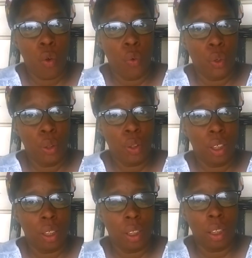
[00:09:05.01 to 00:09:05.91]
real
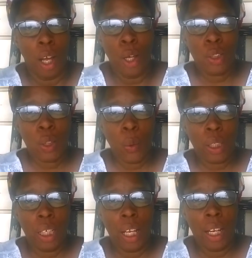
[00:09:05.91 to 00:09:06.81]
good. So
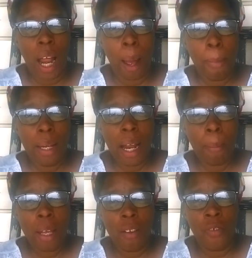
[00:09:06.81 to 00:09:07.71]
again, I may
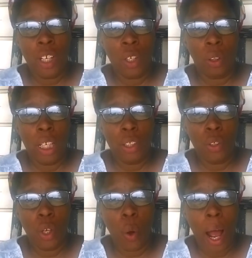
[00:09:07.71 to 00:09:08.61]
not make a video letting
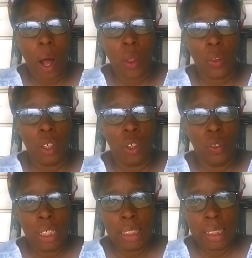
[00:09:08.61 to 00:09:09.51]
you know how the
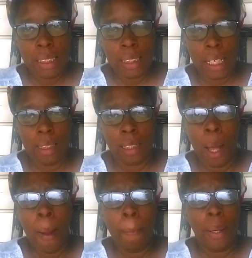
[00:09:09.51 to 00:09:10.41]
green tea tastes,
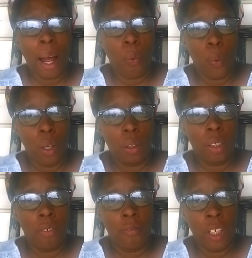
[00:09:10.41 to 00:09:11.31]
but I will
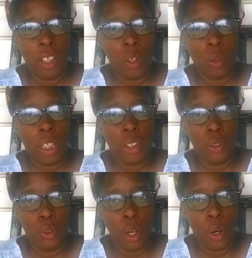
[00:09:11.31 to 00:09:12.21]
in a video let
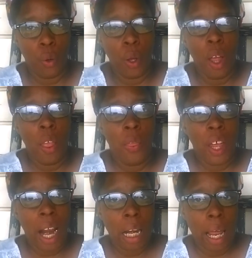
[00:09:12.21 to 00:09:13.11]
you know
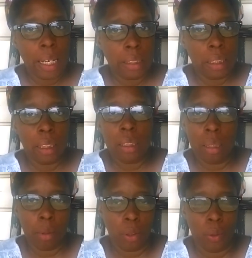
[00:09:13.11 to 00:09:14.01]
that I liked it, because
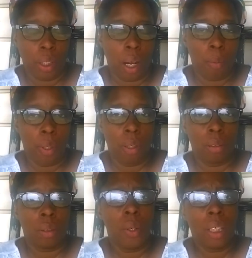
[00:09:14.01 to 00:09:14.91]
I'm sure that I will.
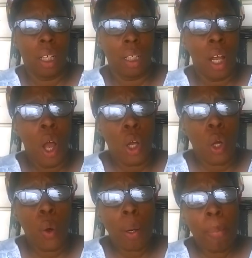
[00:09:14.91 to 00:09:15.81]
So again,
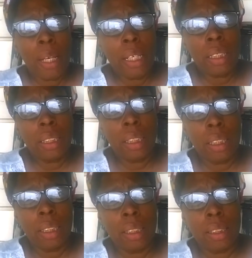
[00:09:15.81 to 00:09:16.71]
go to Pique
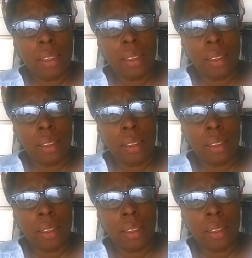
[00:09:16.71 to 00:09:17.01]
Tea.